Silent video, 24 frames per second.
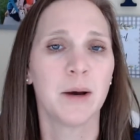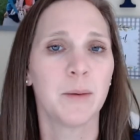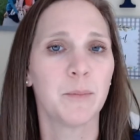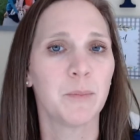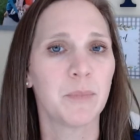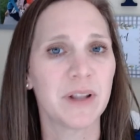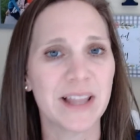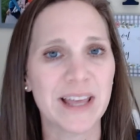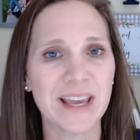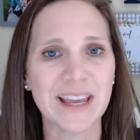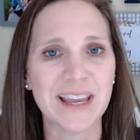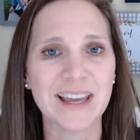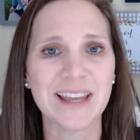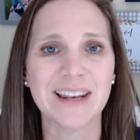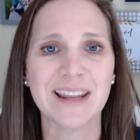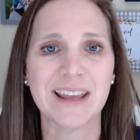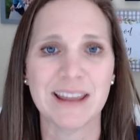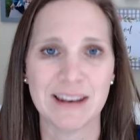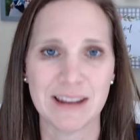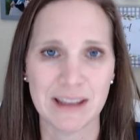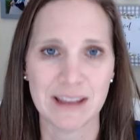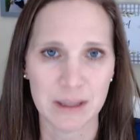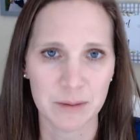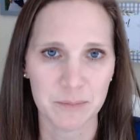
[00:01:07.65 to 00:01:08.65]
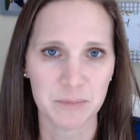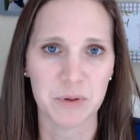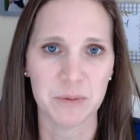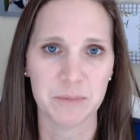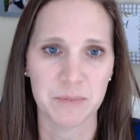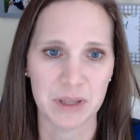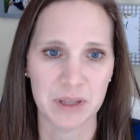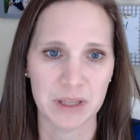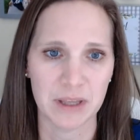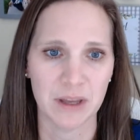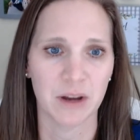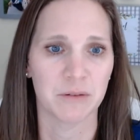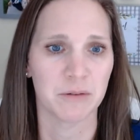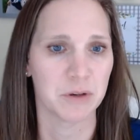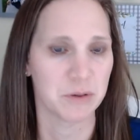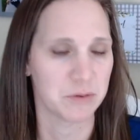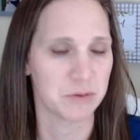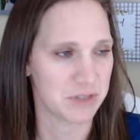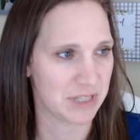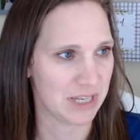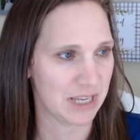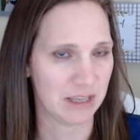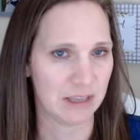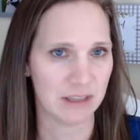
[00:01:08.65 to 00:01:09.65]
plan and implement a
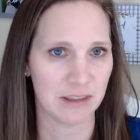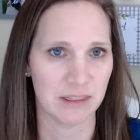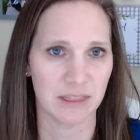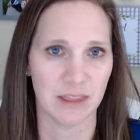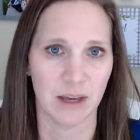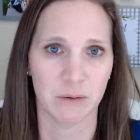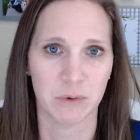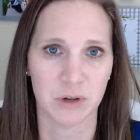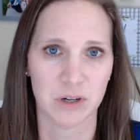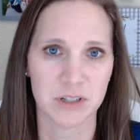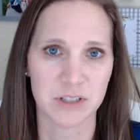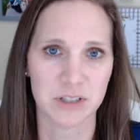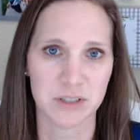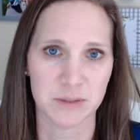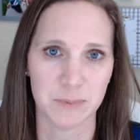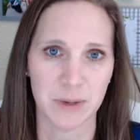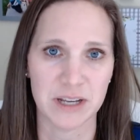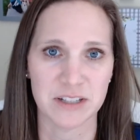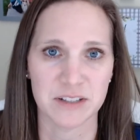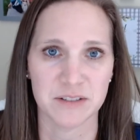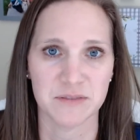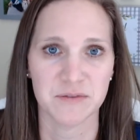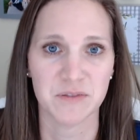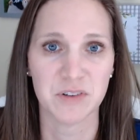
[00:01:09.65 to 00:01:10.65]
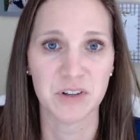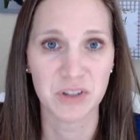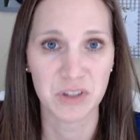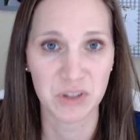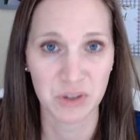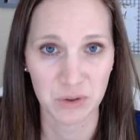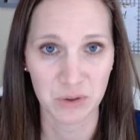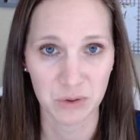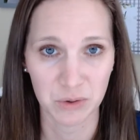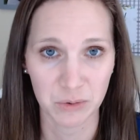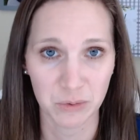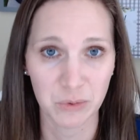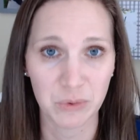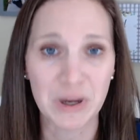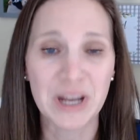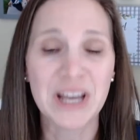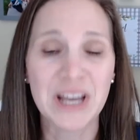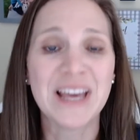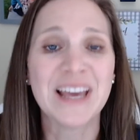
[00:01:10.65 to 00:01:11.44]
routine that works best for you